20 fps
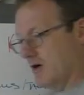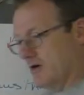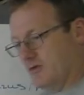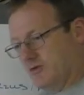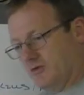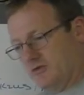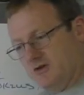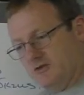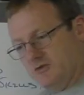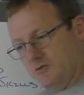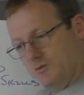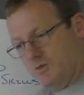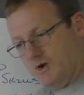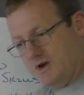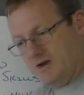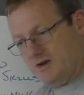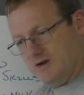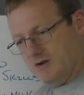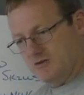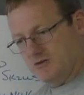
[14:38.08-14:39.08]
These
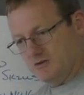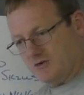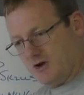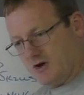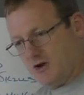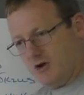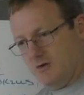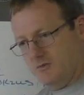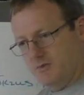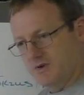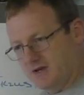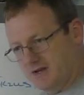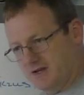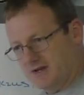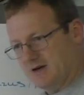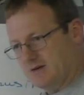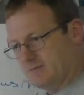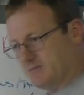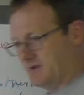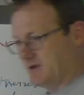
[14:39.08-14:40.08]
windows are opening
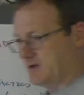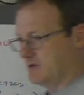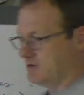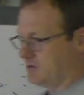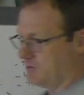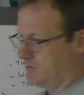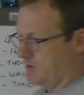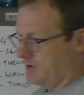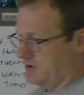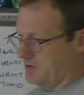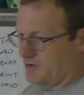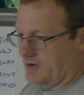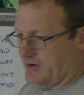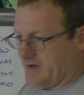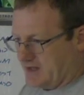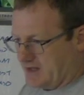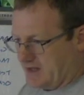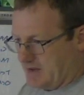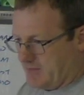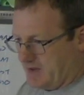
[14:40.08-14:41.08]
up because we're trying to
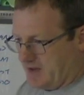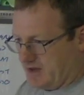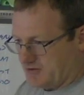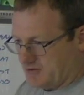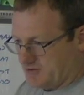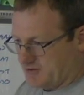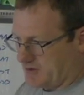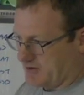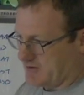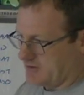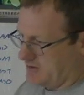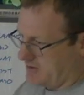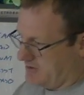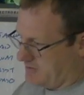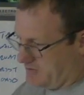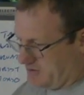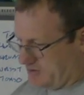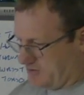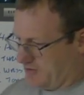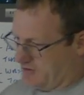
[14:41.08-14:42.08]
keep our structure, we're
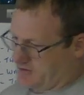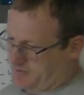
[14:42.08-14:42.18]
trying to